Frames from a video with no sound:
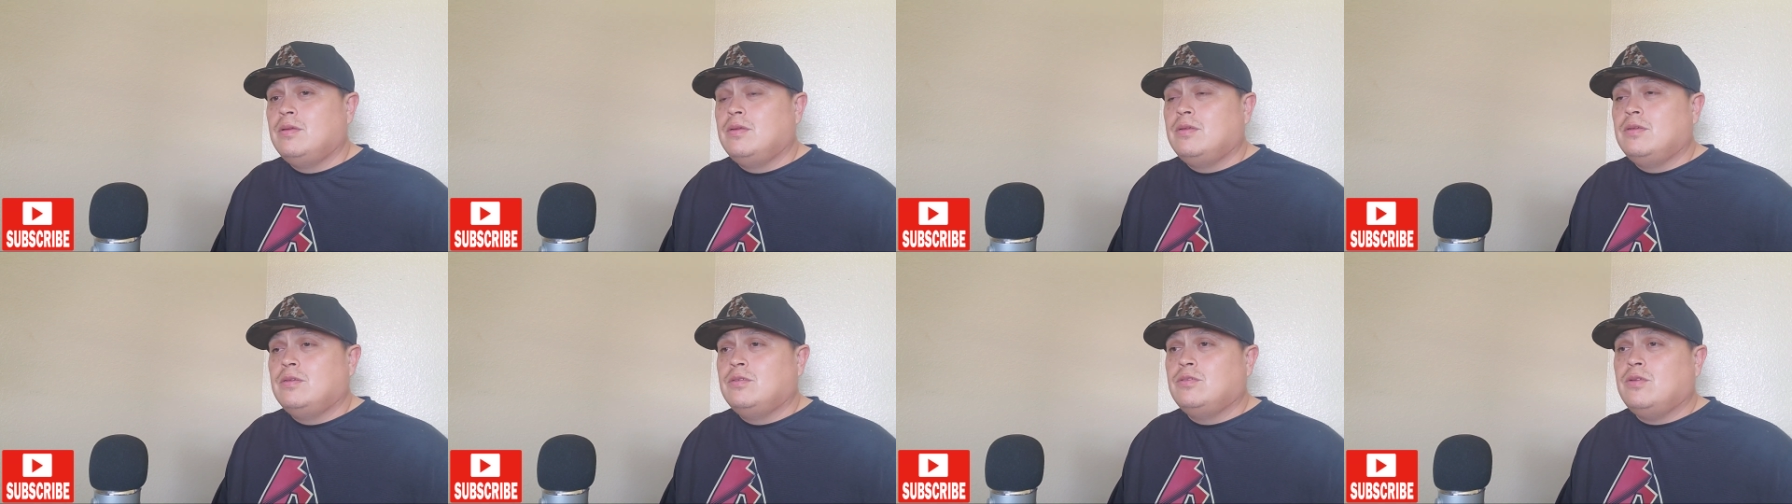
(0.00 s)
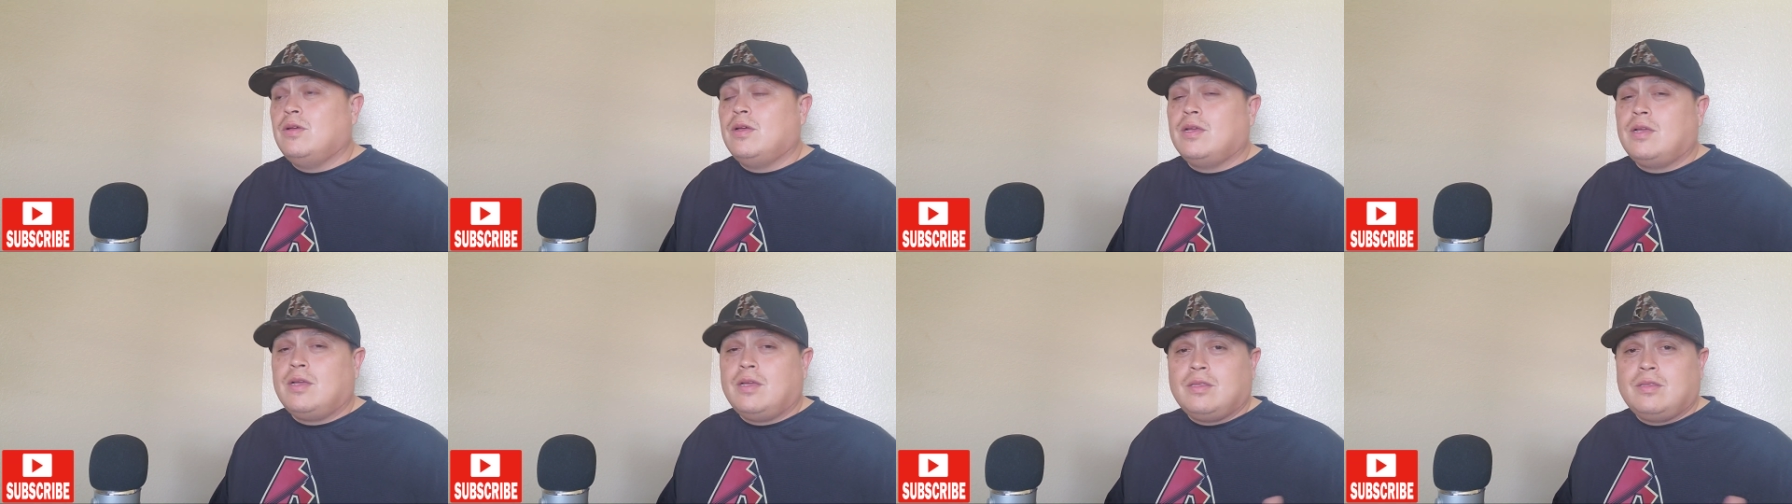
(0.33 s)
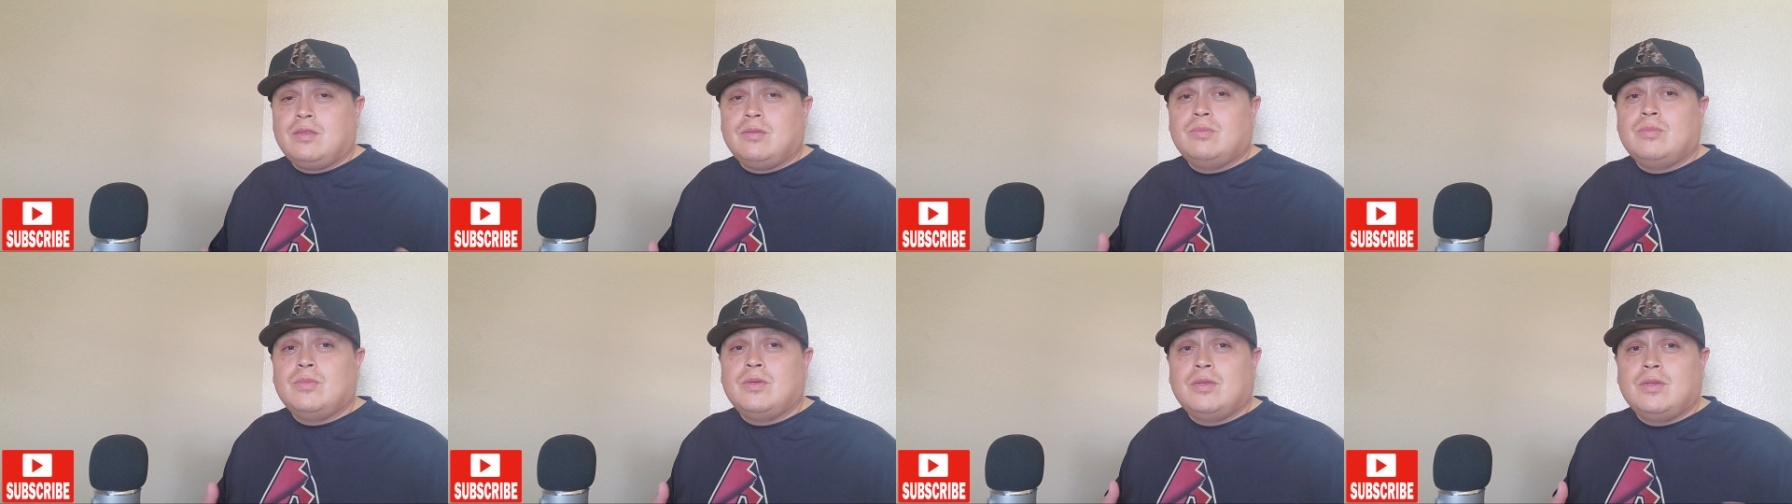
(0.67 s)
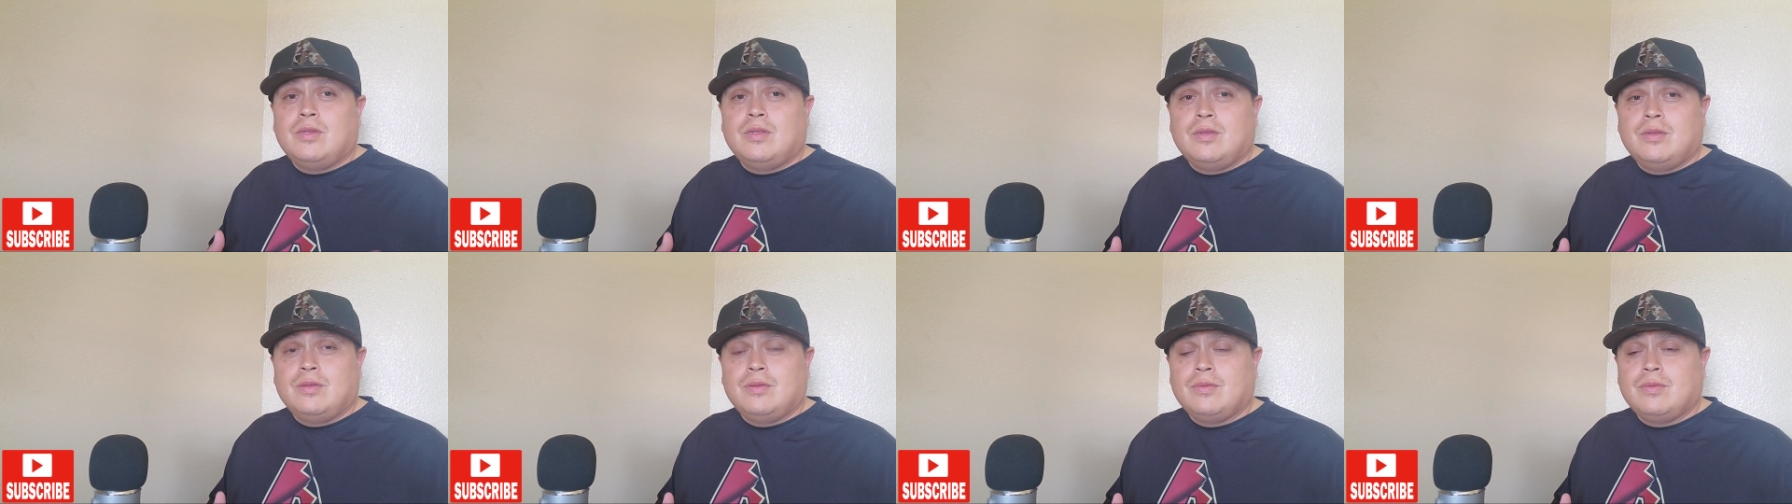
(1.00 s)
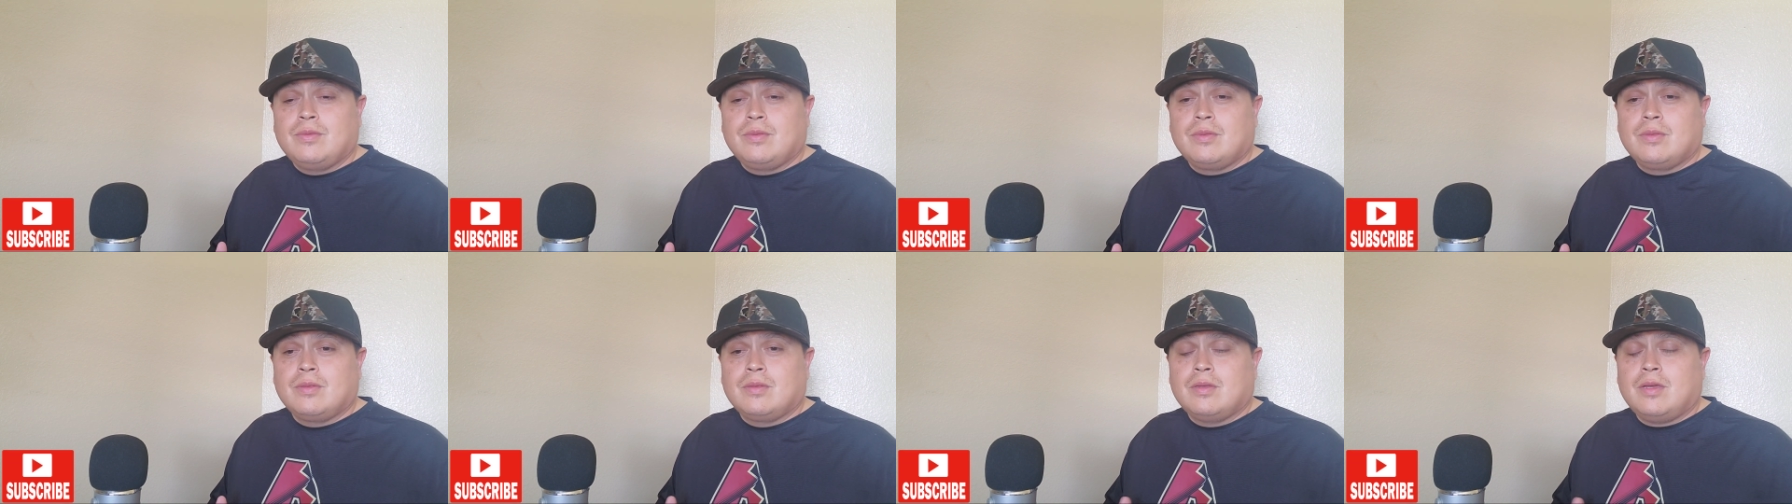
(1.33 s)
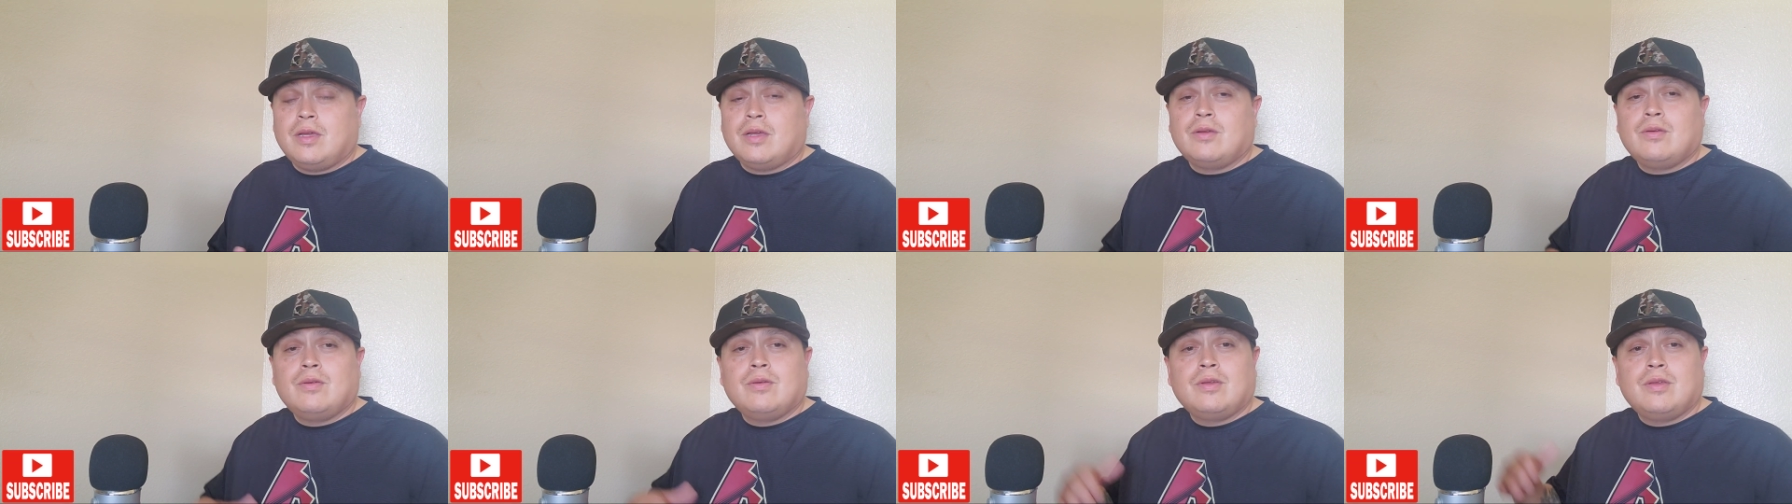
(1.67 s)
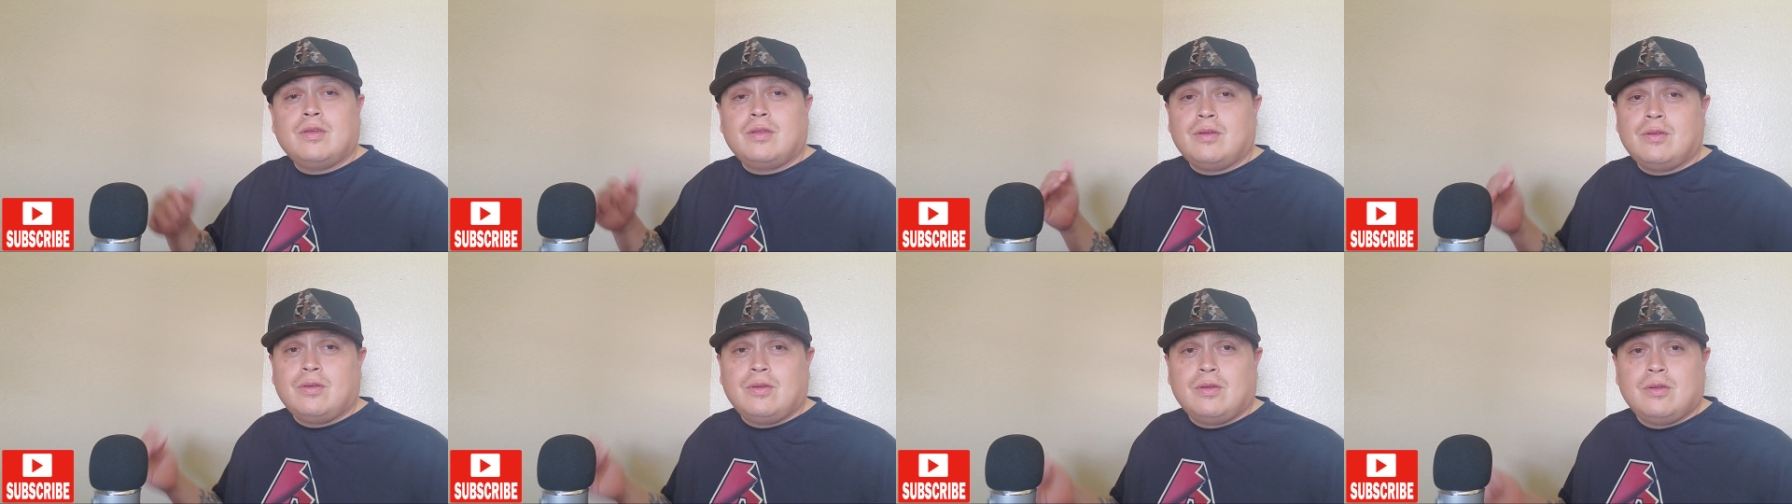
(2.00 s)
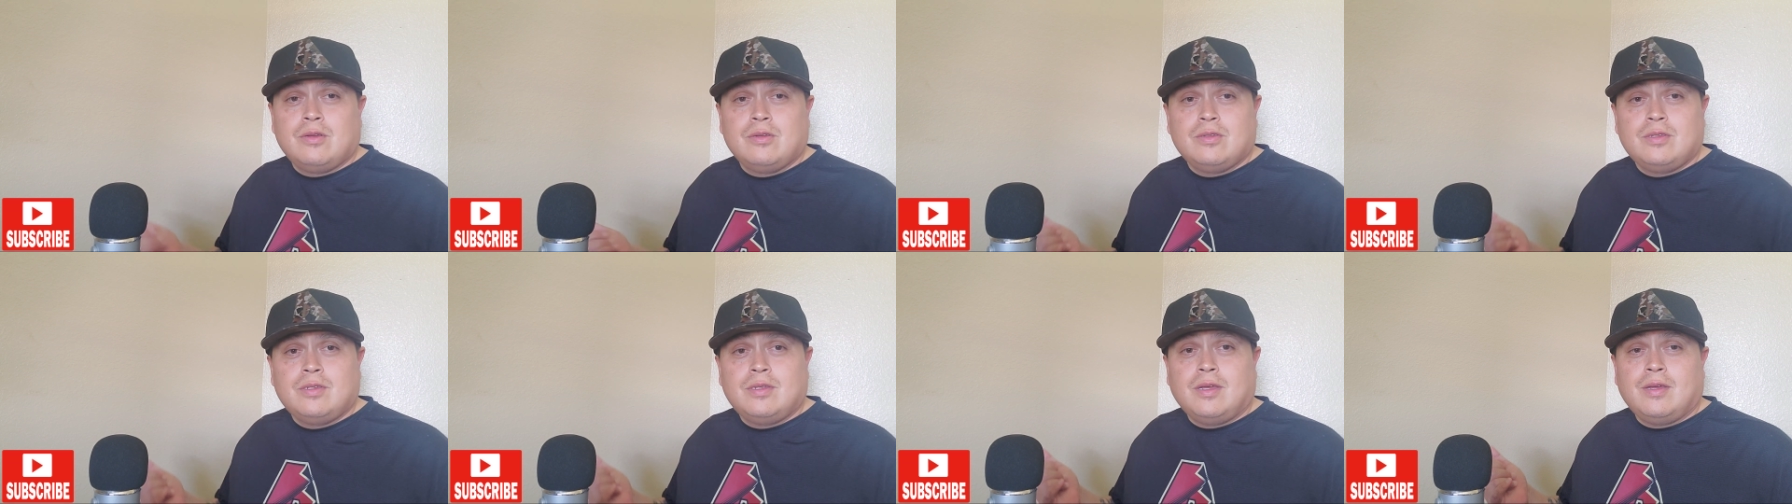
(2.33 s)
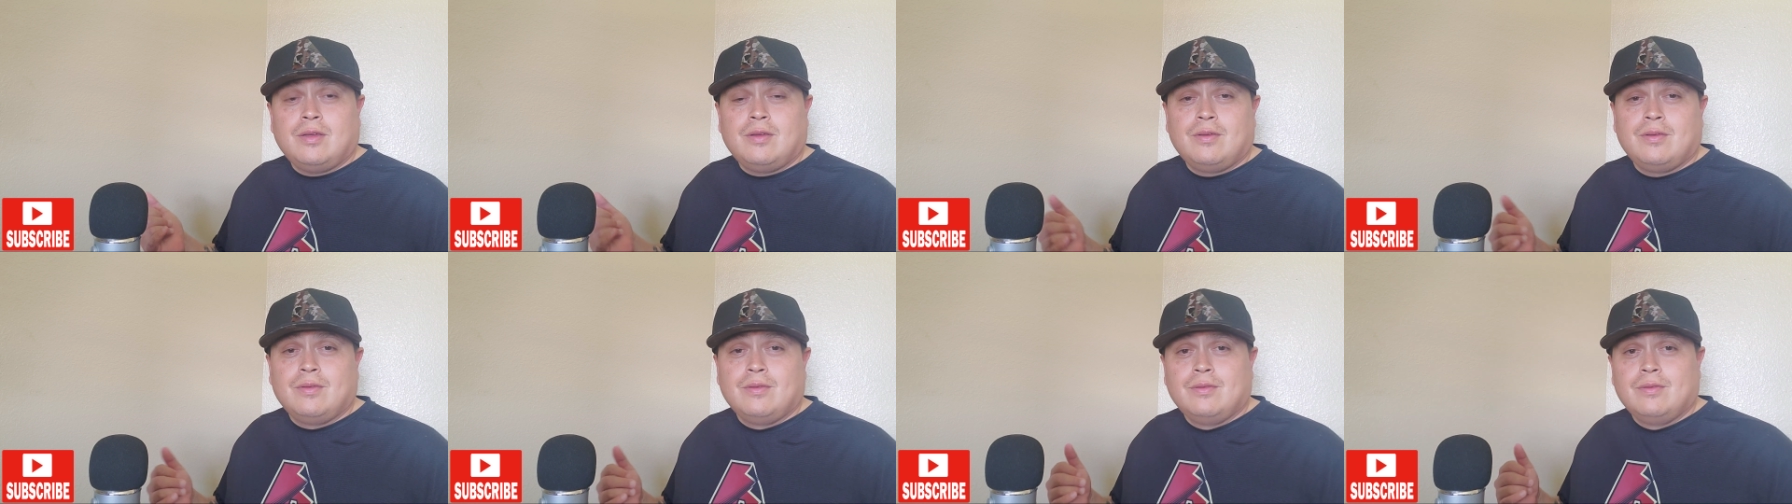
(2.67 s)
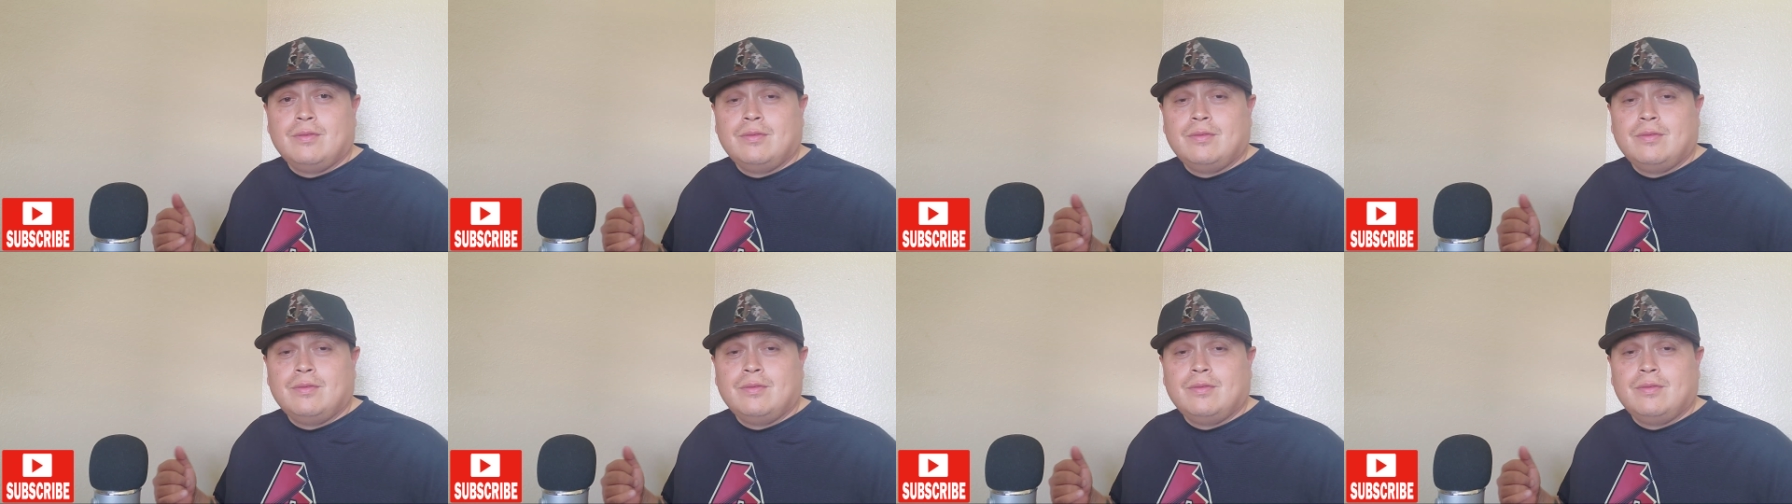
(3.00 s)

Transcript: So I got the money. I go get a hotel.